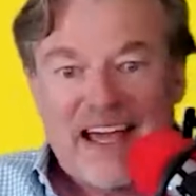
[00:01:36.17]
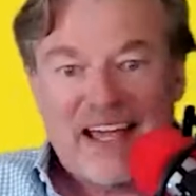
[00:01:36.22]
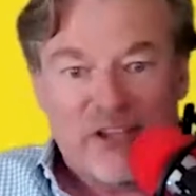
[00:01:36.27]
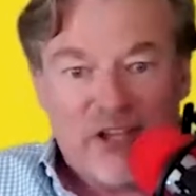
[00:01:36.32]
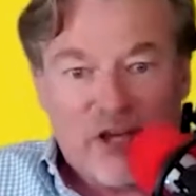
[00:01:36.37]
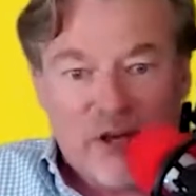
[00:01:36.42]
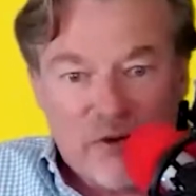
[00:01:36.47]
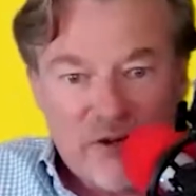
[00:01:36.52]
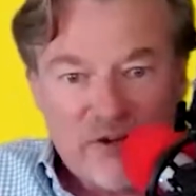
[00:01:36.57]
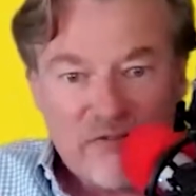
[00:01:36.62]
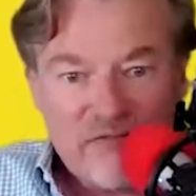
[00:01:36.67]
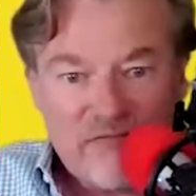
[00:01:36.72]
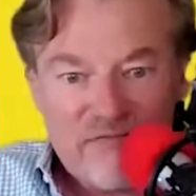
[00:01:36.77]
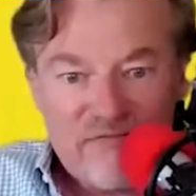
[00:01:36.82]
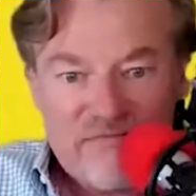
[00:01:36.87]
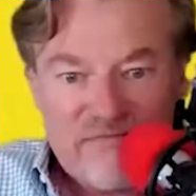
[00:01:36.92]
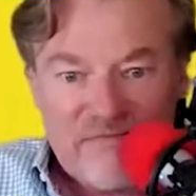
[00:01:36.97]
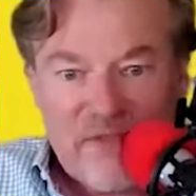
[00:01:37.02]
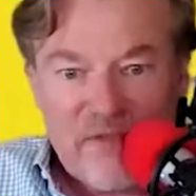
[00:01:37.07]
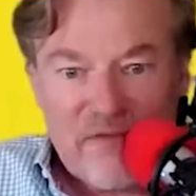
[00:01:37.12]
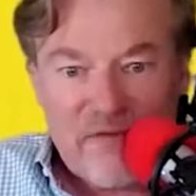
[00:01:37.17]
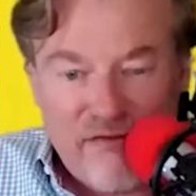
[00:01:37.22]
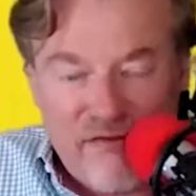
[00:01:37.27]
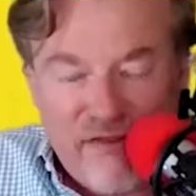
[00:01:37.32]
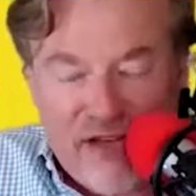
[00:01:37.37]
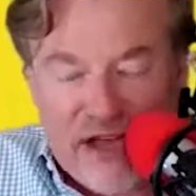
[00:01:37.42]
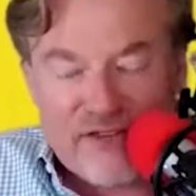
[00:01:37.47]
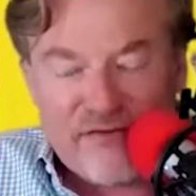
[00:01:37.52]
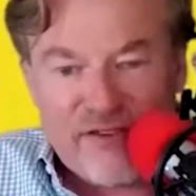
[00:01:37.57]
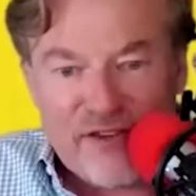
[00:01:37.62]
go and
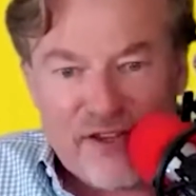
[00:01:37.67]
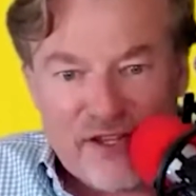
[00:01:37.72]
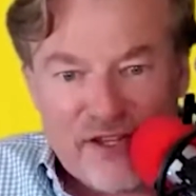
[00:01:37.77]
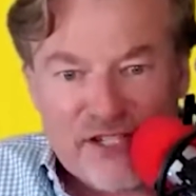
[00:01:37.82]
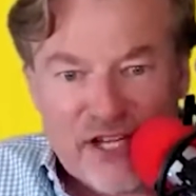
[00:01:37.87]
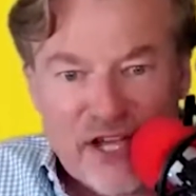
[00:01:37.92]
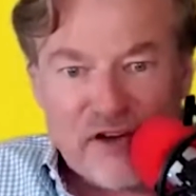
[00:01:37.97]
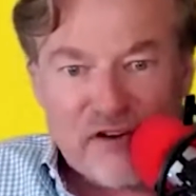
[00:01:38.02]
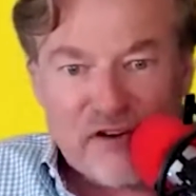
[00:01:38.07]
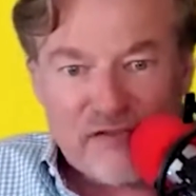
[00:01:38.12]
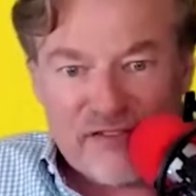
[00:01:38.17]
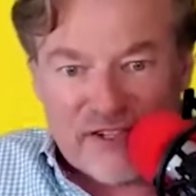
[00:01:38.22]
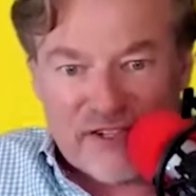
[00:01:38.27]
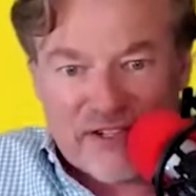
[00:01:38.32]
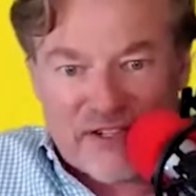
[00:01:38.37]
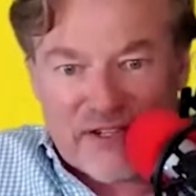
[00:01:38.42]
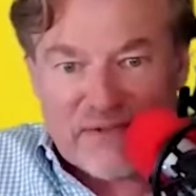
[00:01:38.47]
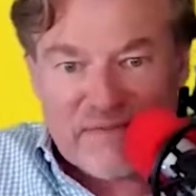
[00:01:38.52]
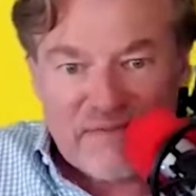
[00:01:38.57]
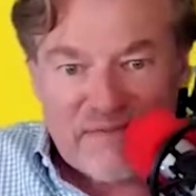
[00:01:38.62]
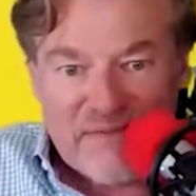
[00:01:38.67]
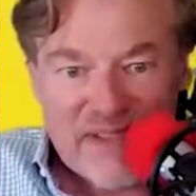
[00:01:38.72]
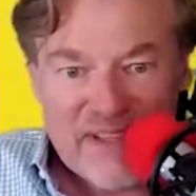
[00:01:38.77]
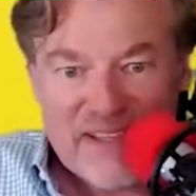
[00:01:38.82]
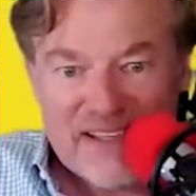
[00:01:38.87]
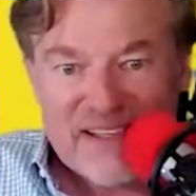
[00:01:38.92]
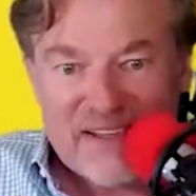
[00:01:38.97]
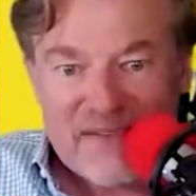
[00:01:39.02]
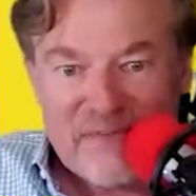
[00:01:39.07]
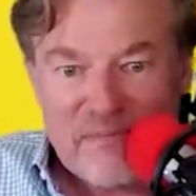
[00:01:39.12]
fend for yourself and
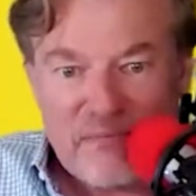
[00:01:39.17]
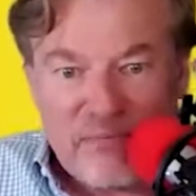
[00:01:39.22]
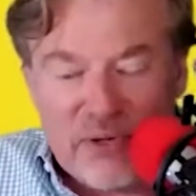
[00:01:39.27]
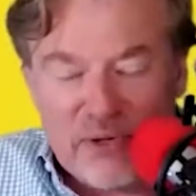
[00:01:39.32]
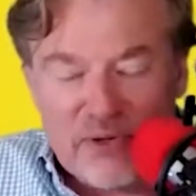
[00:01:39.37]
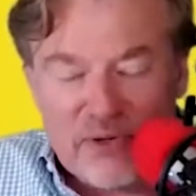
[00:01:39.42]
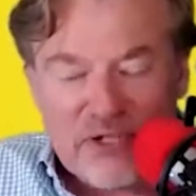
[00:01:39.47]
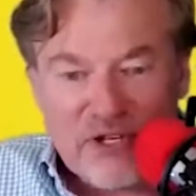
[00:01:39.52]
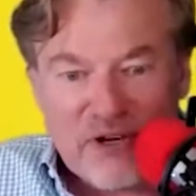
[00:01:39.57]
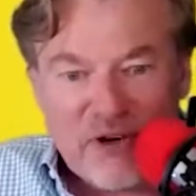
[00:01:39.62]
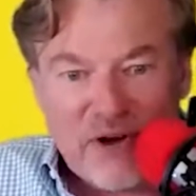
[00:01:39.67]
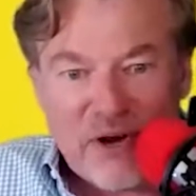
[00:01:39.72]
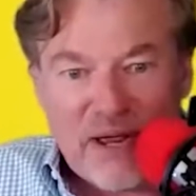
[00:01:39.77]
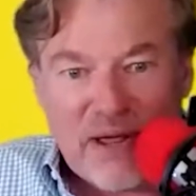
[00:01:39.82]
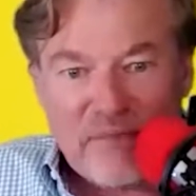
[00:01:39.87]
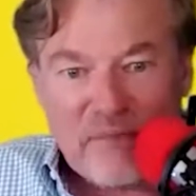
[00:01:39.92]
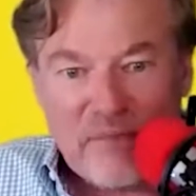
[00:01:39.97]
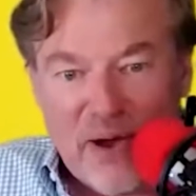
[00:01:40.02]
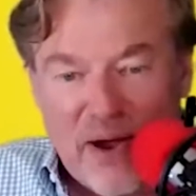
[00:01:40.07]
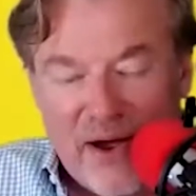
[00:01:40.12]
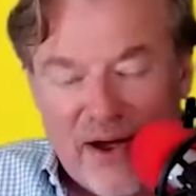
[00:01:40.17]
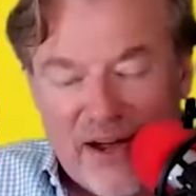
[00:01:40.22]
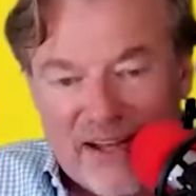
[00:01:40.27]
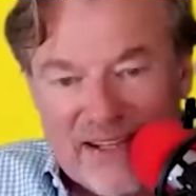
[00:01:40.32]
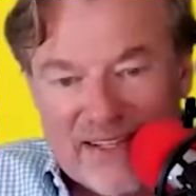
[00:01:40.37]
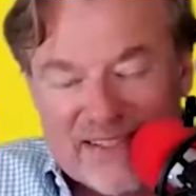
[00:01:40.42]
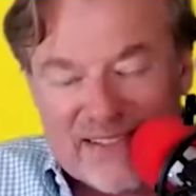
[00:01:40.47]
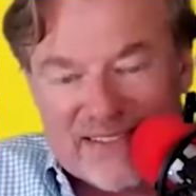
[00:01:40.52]
build your own empire.